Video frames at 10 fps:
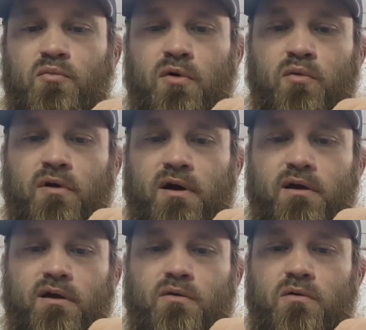But when I
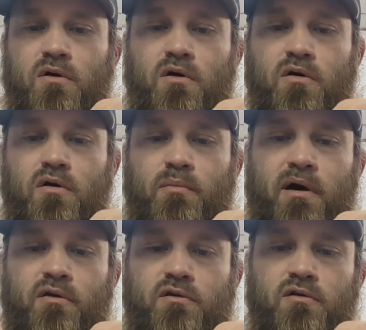go up,
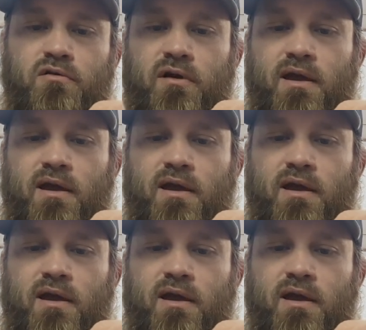I'll use